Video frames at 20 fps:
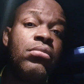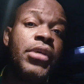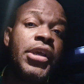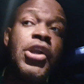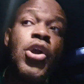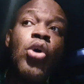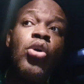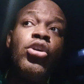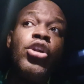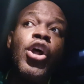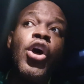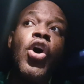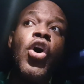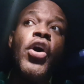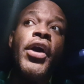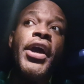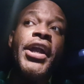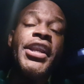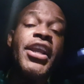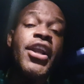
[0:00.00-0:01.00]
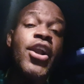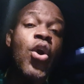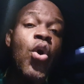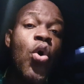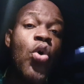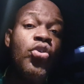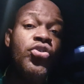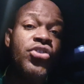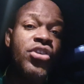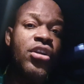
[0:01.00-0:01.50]
It go long and it
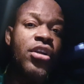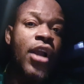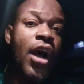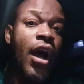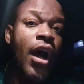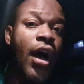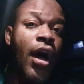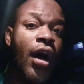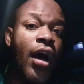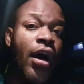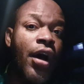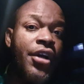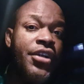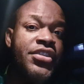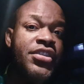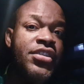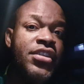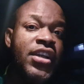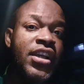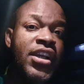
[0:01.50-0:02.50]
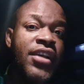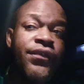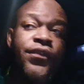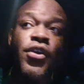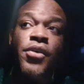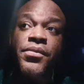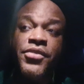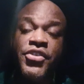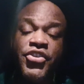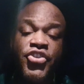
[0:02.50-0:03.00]
goes large.
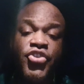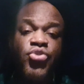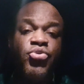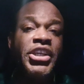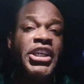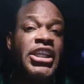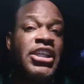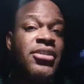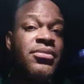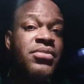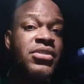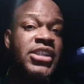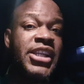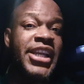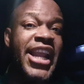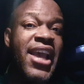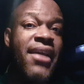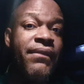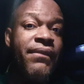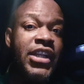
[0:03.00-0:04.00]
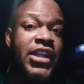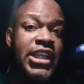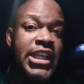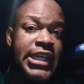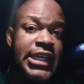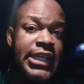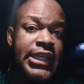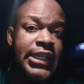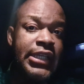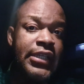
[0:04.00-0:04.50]
From the streams and
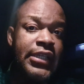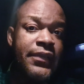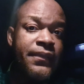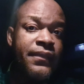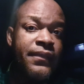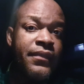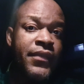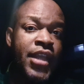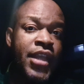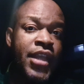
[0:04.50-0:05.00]
everything.